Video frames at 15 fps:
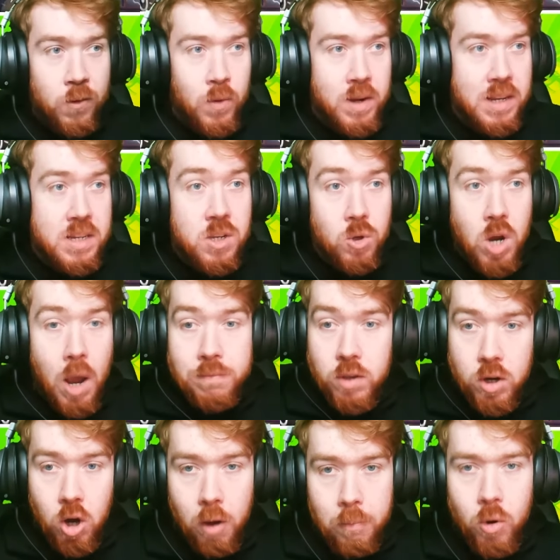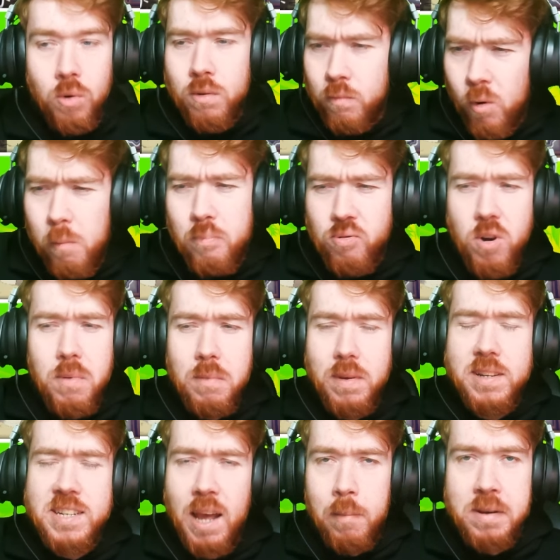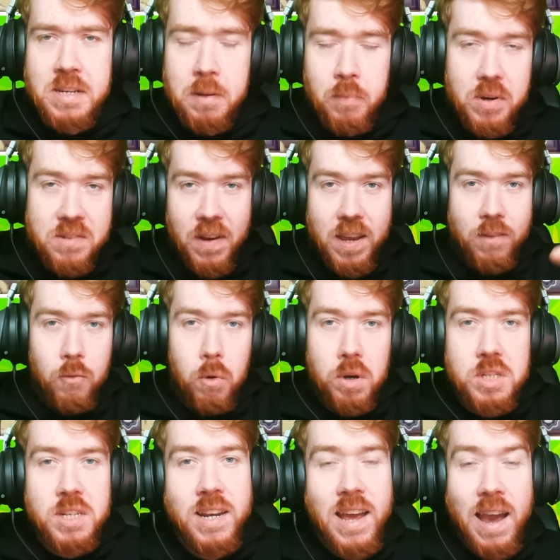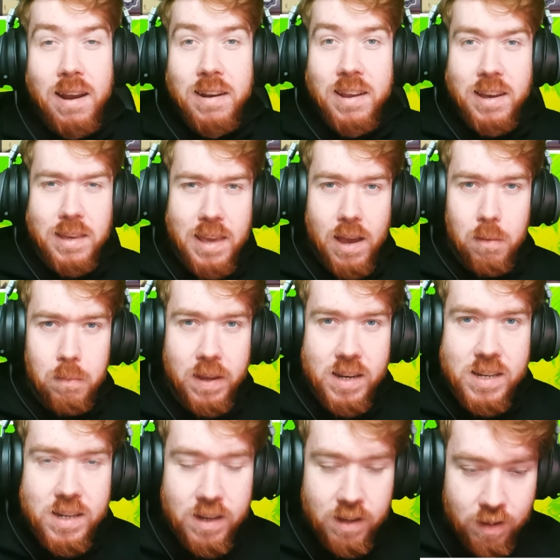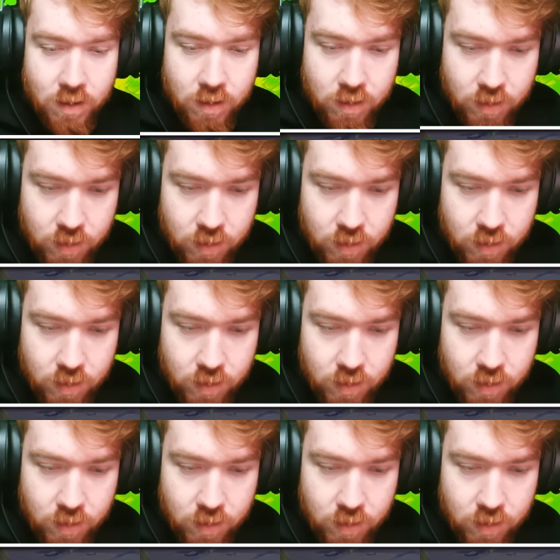when these two come to global, we'll probably be summoning. So boys, thank you for watching, and yeah, peace.